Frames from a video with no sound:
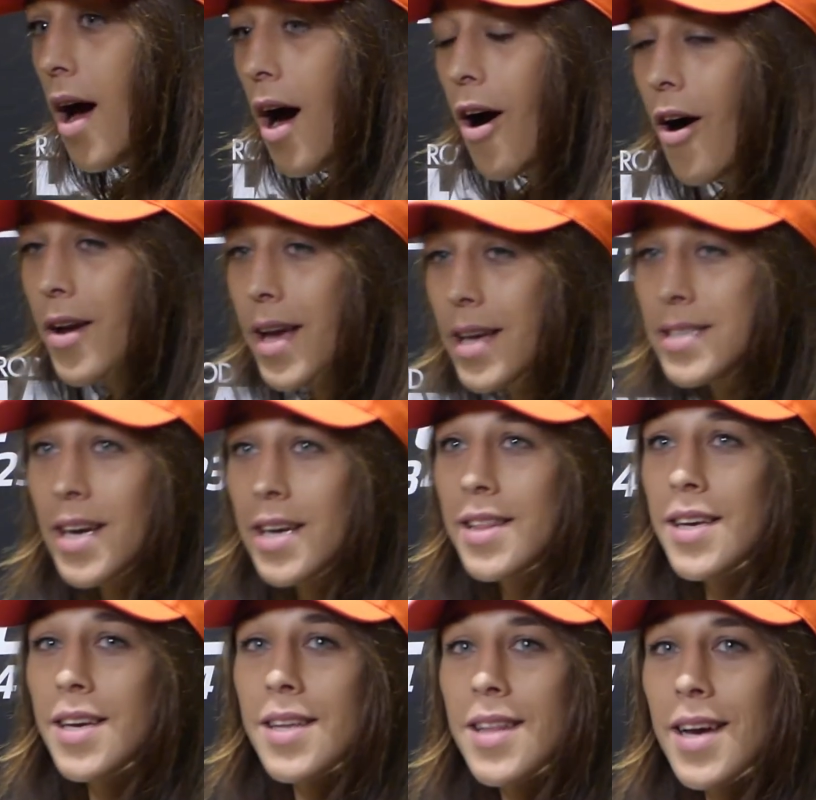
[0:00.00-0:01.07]
Oh yes, I
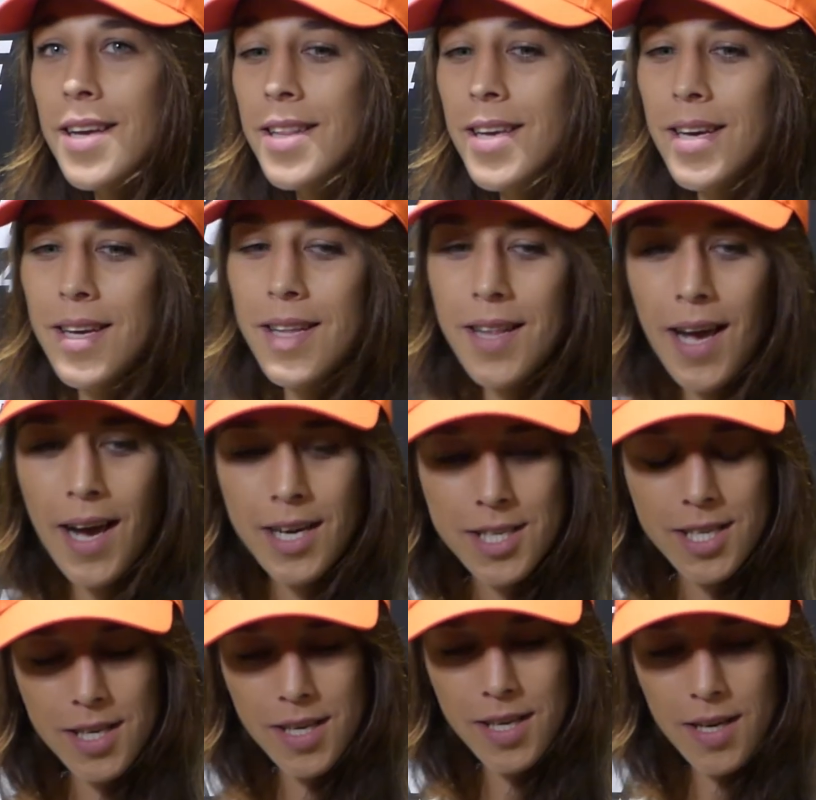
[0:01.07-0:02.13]
did. I did.
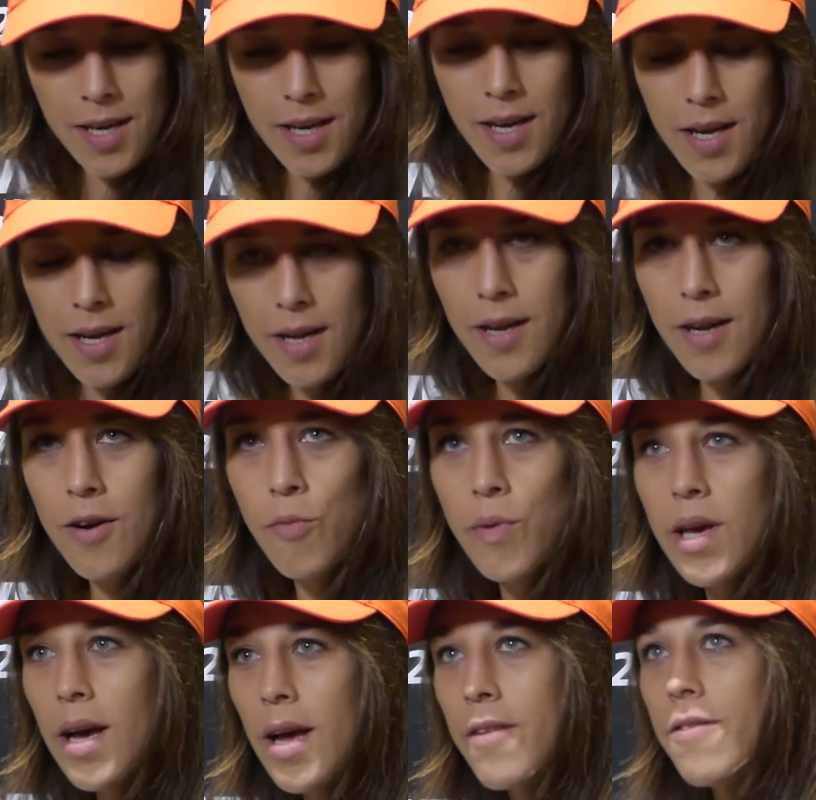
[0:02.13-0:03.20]
Actually,
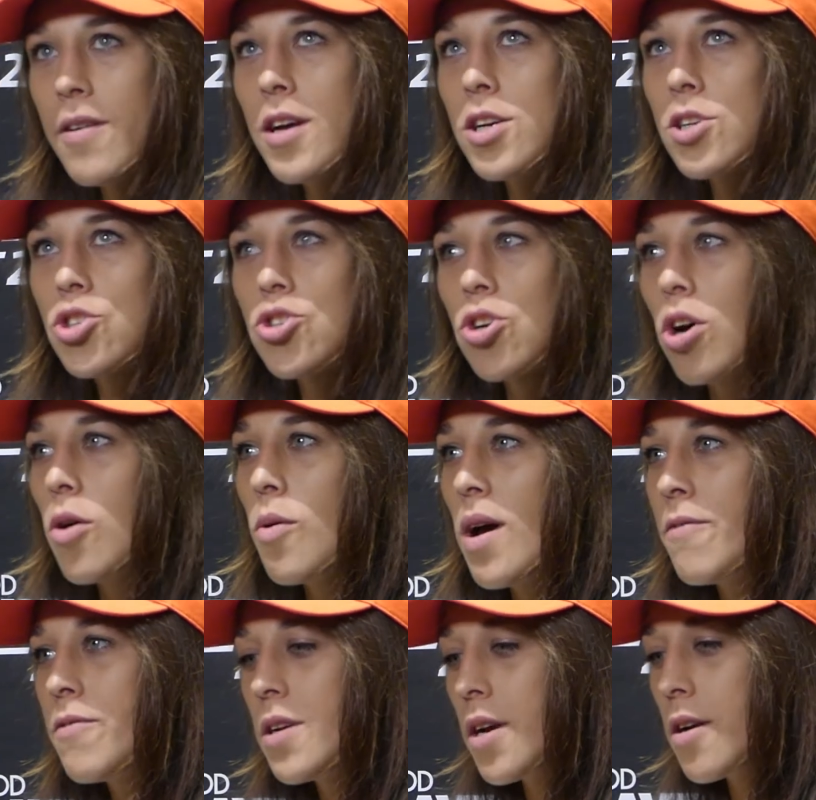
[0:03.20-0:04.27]
we have a show
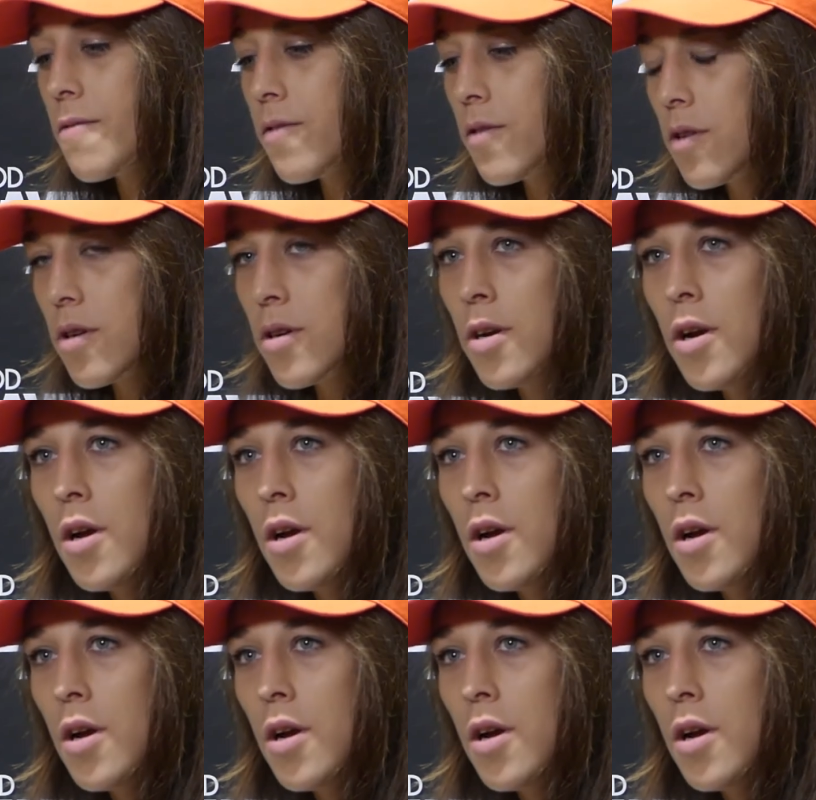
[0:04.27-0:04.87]
every year for